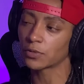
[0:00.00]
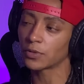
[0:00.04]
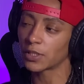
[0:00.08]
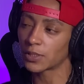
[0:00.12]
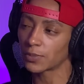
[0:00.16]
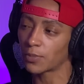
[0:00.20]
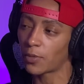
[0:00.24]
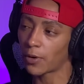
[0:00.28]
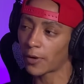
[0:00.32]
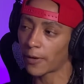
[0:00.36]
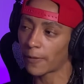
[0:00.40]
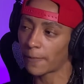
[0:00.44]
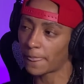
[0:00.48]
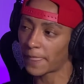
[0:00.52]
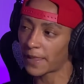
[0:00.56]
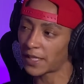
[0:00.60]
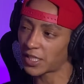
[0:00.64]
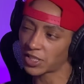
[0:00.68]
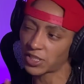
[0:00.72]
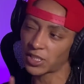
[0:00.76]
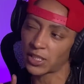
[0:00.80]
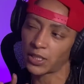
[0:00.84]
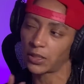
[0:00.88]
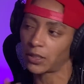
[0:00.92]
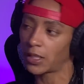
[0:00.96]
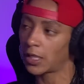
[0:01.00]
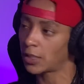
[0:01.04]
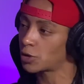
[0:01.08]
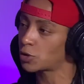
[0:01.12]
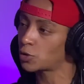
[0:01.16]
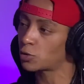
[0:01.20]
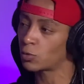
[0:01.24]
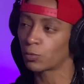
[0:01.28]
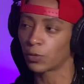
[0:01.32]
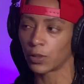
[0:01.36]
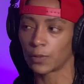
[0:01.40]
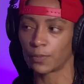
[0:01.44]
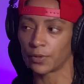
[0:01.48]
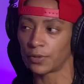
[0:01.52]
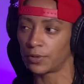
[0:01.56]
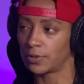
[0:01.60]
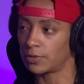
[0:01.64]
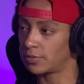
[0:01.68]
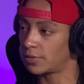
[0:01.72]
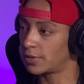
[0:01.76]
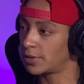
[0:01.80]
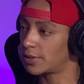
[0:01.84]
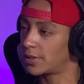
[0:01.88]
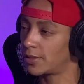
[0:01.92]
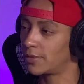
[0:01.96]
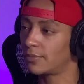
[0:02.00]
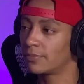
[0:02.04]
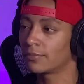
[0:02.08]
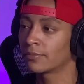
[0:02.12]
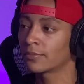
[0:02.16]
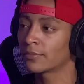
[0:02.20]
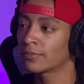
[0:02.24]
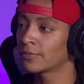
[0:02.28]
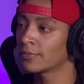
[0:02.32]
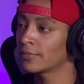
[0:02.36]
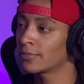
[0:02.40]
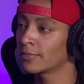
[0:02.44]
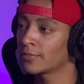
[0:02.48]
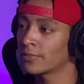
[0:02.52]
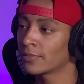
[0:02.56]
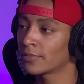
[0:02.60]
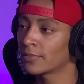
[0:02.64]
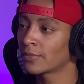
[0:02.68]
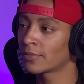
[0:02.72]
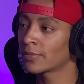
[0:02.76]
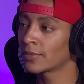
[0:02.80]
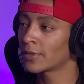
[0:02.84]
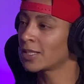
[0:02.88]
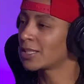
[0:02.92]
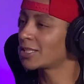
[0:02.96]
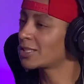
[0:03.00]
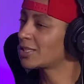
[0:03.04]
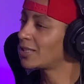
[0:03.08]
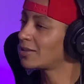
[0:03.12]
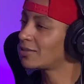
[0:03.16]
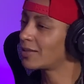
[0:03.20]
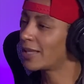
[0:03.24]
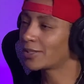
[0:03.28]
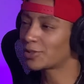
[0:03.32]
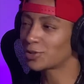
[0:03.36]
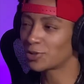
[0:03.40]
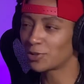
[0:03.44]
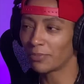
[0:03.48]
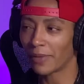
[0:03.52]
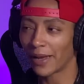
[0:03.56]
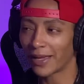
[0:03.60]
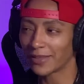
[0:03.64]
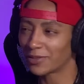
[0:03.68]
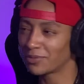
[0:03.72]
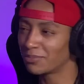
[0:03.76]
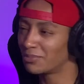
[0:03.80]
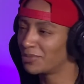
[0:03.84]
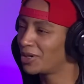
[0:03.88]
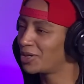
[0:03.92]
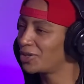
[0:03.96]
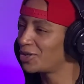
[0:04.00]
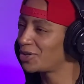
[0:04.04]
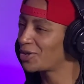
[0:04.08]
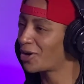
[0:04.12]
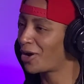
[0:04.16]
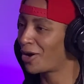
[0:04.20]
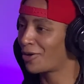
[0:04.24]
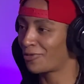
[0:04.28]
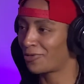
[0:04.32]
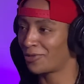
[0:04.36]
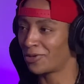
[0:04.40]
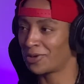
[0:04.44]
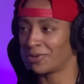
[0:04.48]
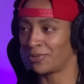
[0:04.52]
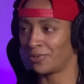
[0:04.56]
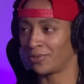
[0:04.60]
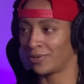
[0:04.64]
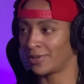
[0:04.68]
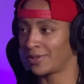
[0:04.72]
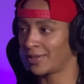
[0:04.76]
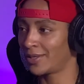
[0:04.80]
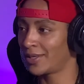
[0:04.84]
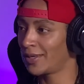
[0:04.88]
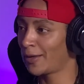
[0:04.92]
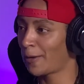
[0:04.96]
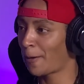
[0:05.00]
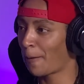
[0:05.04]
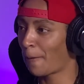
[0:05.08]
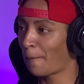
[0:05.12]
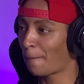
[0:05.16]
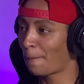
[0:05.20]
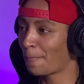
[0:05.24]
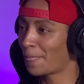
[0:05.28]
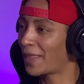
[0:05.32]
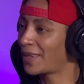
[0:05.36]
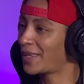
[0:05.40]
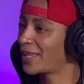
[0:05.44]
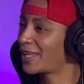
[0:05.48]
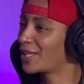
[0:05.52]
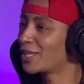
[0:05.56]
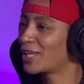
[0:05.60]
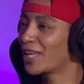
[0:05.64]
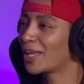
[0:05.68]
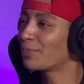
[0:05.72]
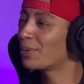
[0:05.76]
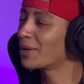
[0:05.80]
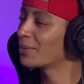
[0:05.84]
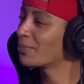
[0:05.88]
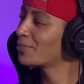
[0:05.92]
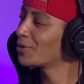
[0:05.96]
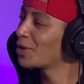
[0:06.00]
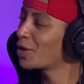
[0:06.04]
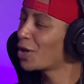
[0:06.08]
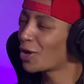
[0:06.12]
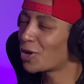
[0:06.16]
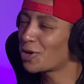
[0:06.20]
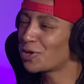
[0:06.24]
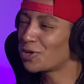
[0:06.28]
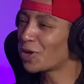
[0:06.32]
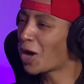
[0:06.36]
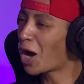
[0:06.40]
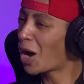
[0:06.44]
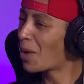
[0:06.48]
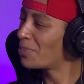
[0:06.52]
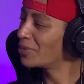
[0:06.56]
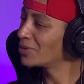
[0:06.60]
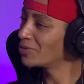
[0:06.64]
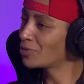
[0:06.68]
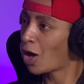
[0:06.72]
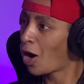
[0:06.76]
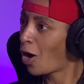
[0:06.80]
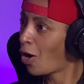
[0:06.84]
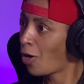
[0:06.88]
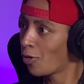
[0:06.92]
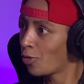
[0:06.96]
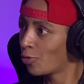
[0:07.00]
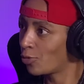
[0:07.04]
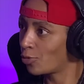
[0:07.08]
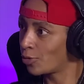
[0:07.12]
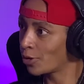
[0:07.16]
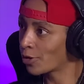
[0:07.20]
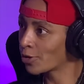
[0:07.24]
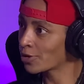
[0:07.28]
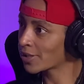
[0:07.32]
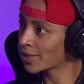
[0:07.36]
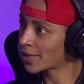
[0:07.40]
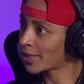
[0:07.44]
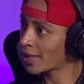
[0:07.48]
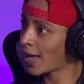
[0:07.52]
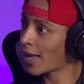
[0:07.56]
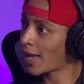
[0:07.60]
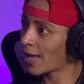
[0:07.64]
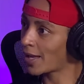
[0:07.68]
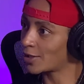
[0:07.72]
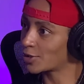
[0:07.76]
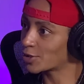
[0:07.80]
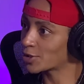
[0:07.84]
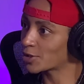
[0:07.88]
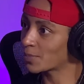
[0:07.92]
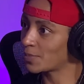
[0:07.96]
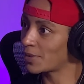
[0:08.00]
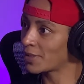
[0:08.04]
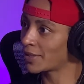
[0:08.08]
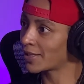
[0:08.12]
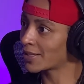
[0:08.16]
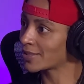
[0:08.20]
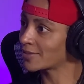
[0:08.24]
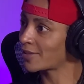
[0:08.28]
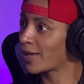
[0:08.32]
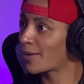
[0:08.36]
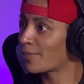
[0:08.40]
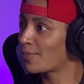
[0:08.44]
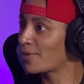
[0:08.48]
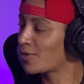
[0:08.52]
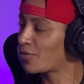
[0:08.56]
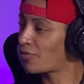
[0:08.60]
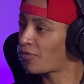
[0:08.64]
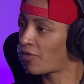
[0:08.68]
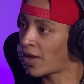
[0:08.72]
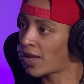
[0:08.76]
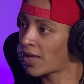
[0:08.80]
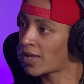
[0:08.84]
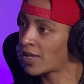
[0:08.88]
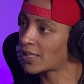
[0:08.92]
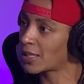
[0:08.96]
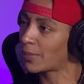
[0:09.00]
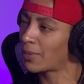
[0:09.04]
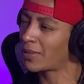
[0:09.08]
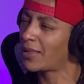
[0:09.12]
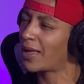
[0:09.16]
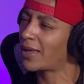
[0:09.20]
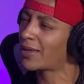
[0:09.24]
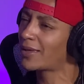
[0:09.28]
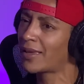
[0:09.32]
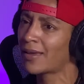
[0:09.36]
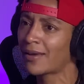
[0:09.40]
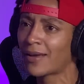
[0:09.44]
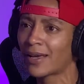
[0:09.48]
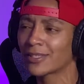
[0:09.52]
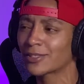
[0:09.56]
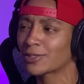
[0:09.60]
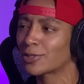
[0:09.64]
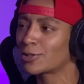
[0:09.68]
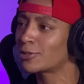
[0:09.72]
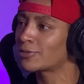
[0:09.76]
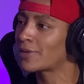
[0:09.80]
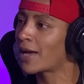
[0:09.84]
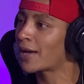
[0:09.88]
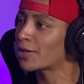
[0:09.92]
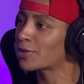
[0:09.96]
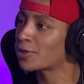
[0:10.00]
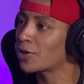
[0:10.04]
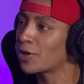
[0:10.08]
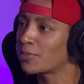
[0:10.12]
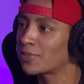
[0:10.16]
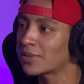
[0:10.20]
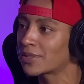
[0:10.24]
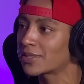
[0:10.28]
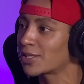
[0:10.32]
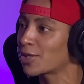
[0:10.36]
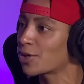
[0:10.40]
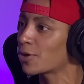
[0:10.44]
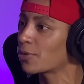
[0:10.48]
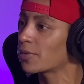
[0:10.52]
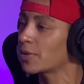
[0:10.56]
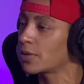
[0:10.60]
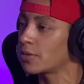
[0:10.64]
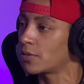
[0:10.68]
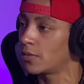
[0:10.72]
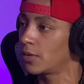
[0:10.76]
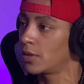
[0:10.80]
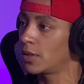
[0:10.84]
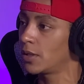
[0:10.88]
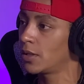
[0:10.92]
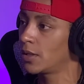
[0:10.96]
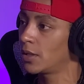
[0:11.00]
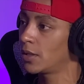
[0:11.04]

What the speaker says: really smart, and she lets you reproduce it. She let you make the money off of it. And then she come for your ass. No, here's the catch. Because they be fans. They be like, yeah, I sold out of your material.